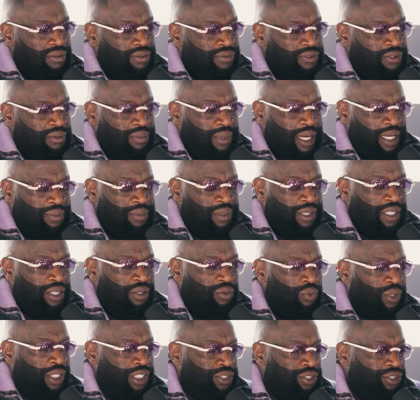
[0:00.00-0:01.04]
for maybe a
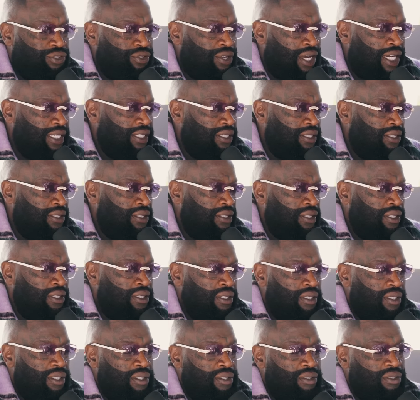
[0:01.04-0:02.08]
week straight,
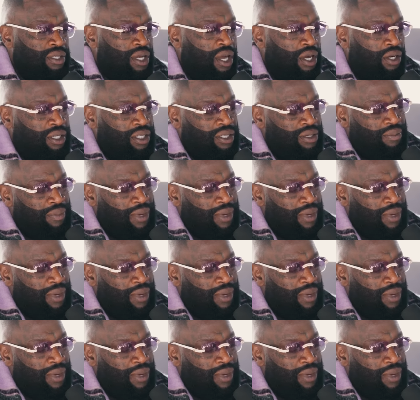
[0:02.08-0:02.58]
talking